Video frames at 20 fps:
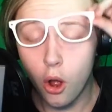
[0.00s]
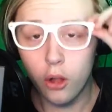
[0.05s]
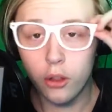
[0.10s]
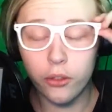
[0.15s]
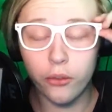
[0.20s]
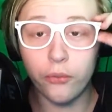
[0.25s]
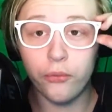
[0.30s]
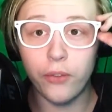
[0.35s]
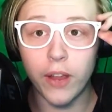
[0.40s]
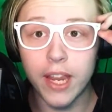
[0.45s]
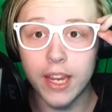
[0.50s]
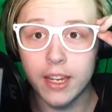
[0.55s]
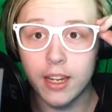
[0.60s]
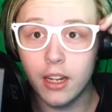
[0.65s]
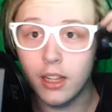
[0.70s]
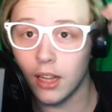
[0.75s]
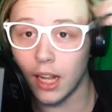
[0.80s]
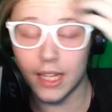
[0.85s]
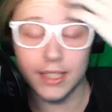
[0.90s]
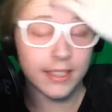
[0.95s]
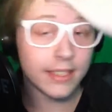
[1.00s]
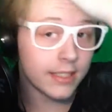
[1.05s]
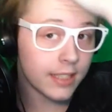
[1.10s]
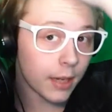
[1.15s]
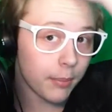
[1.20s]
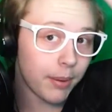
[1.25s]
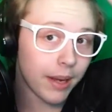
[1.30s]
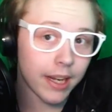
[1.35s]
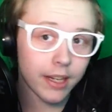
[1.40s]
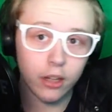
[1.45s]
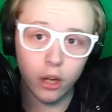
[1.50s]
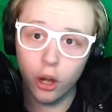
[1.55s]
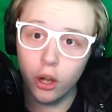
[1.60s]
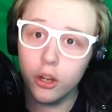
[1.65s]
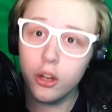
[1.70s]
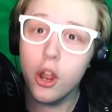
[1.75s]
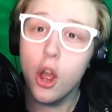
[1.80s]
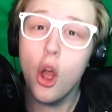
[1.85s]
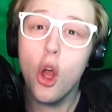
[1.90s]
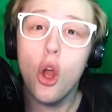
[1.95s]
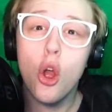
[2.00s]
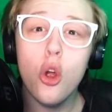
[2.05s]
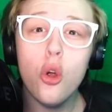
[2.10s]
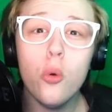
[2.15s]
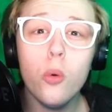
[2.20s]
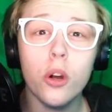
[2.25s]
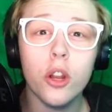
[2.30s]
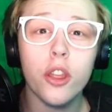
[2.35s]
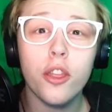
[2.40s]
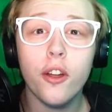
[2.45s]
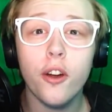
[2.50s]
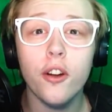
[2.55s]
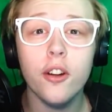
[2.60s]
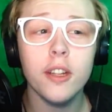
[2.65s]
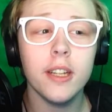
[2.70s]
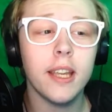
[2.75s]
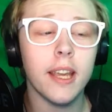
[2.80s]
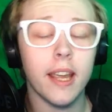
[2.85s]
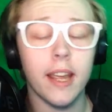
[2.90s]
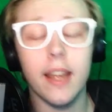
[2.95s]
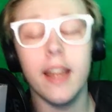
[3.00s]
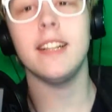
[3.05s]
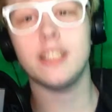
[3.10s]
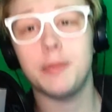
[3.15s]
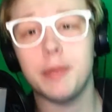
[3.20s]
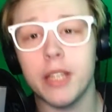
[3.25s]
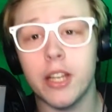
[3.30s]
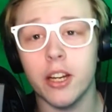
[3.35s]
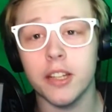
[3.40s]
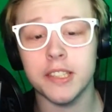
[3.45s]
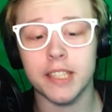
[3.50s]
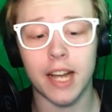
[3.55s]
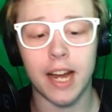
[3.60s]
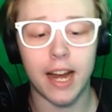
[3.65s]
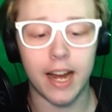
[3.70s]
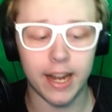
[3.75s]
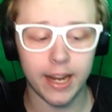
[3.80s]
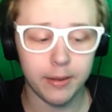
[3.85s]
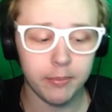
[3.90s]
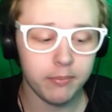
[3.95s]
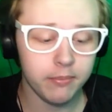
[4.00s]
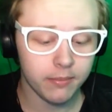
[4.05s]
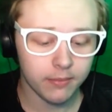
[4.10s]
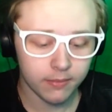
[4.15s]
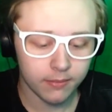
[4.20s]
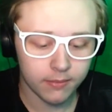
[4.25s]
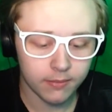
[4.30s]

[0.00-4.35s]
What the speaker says: the fake glasses are back on. Who would have thunk it? It's because I'm